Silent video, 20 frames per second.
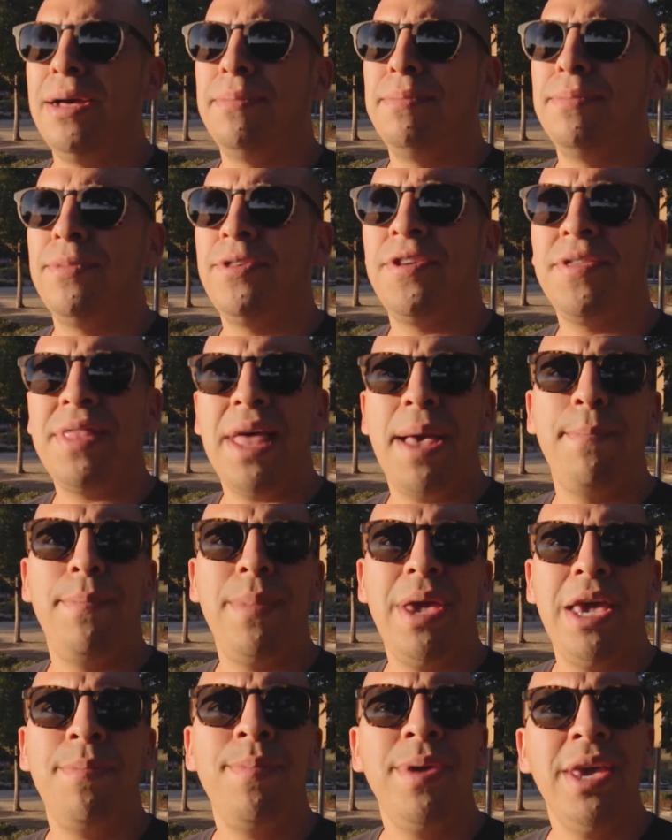so that
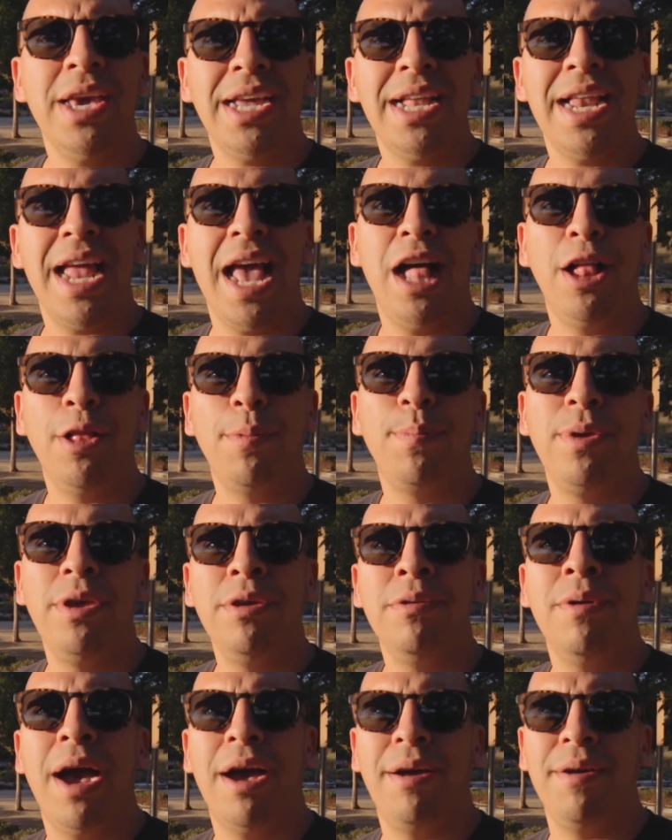maybe it can help
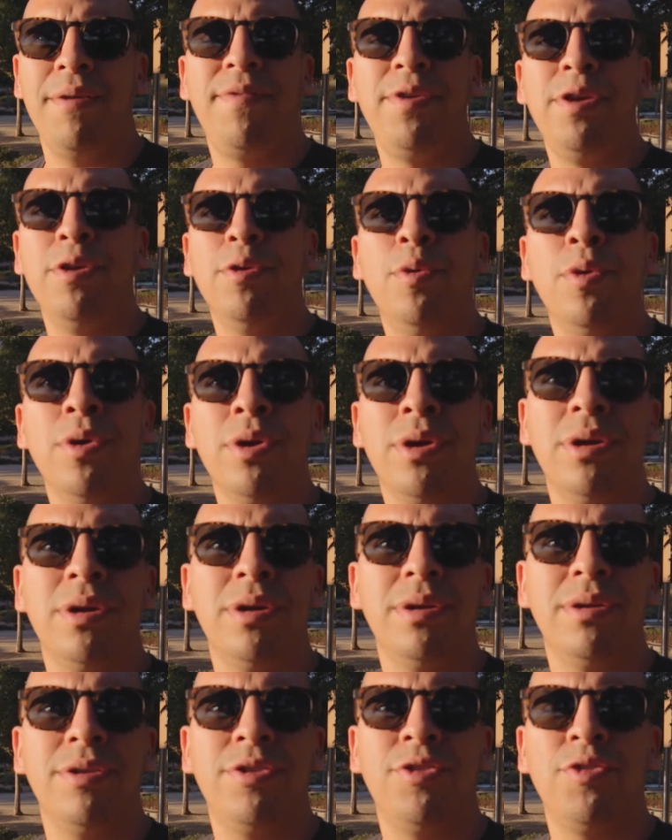you out if
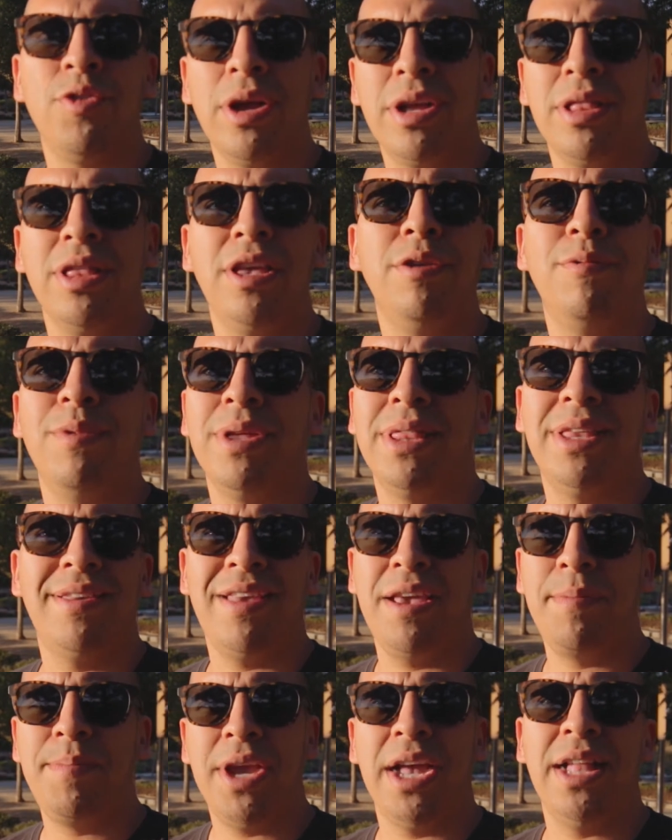you're struggling with the
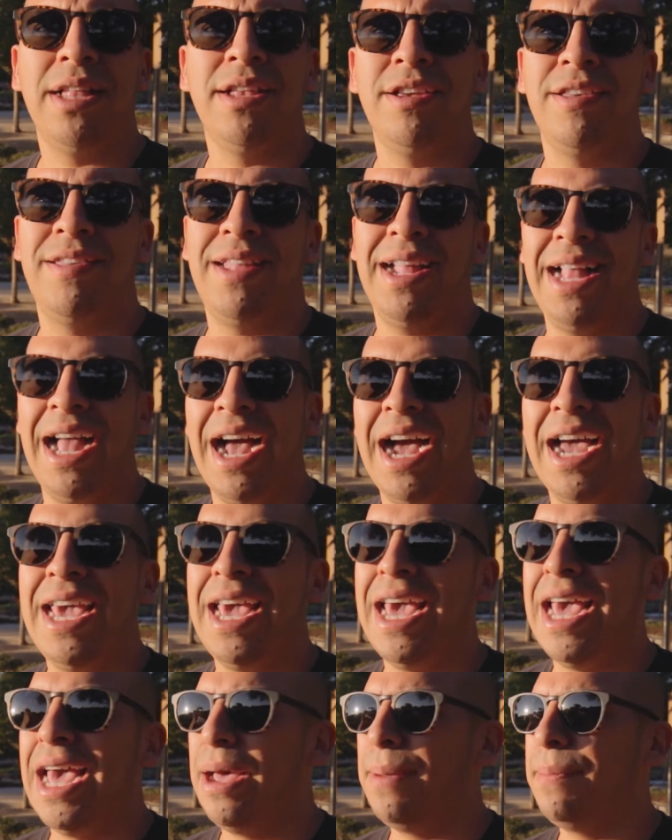same challenges that I
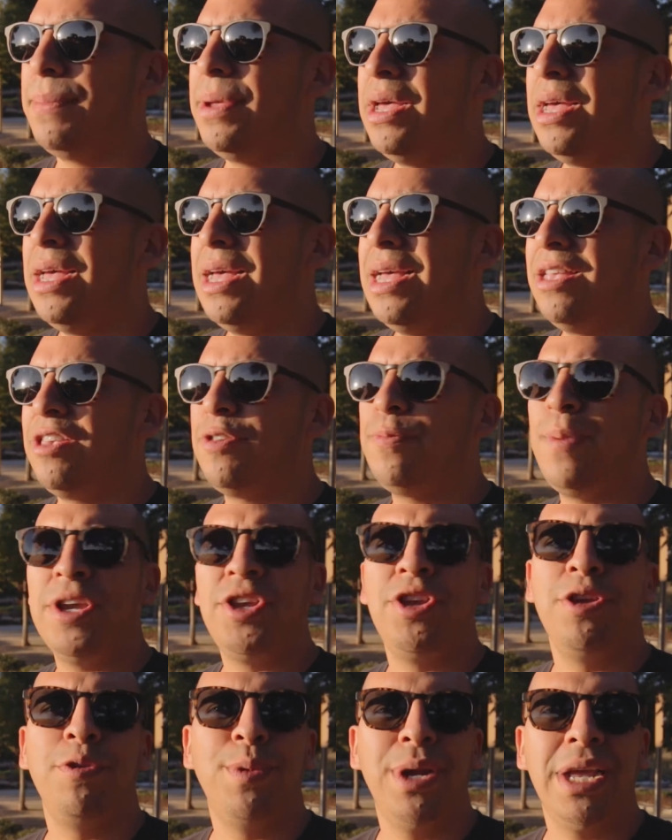am,
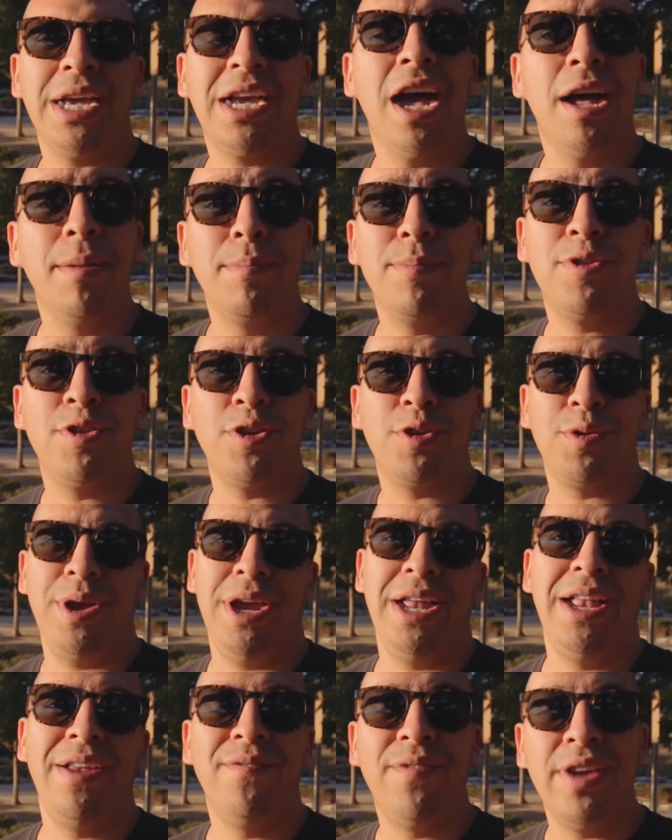especially when it comes to
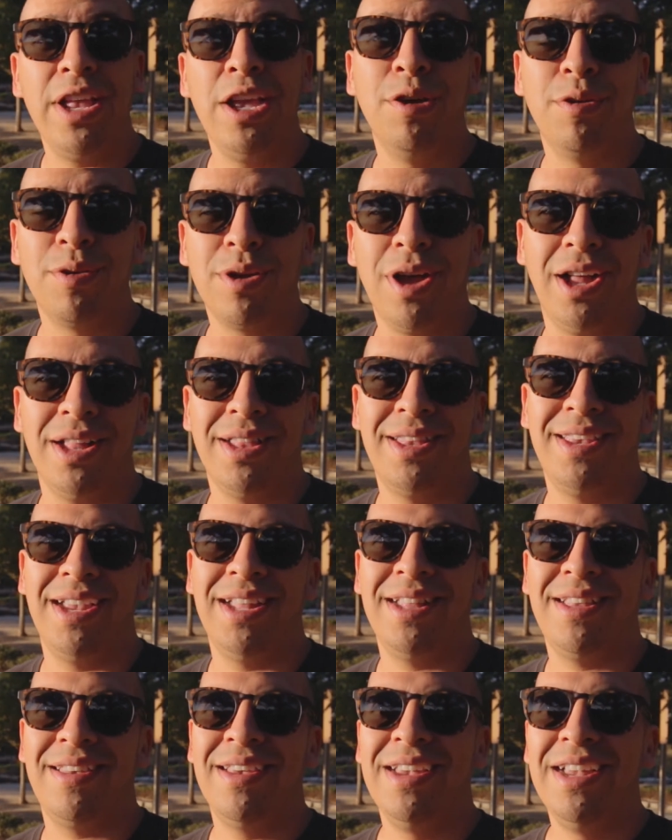creating video
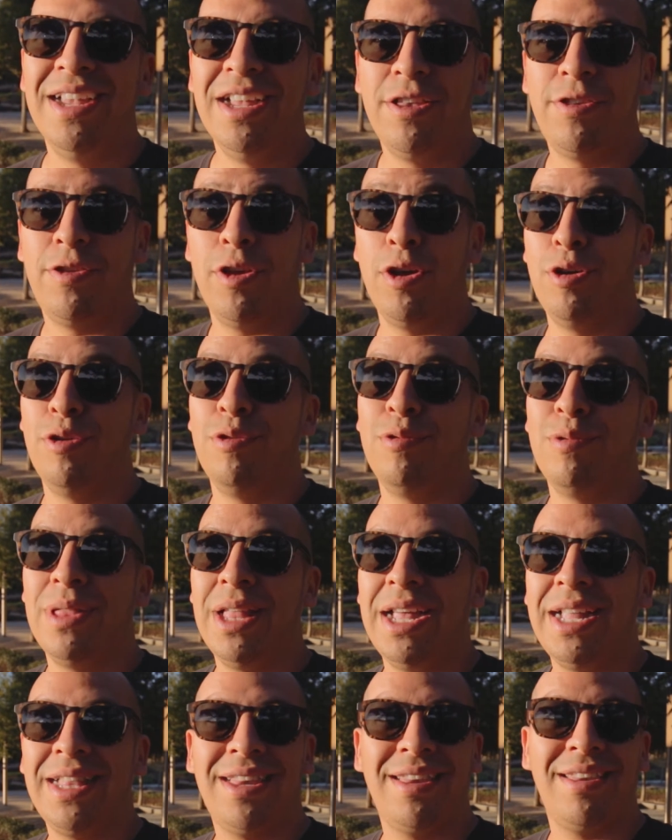content. So
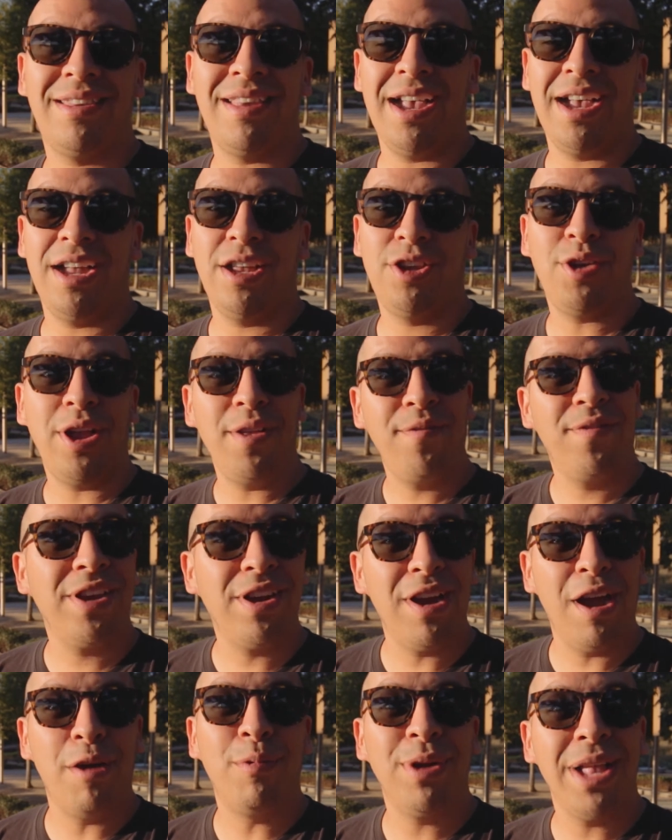let's try to
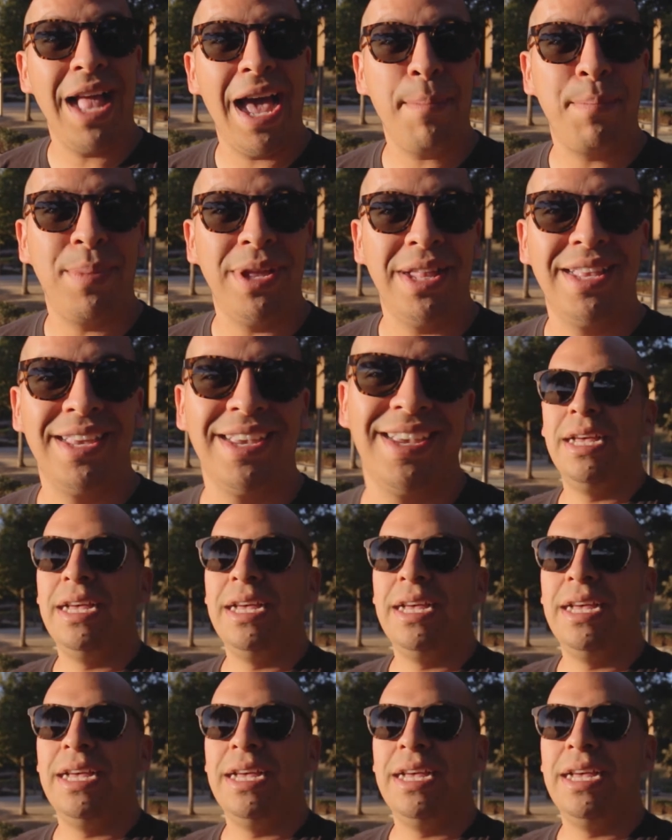figure out what happened.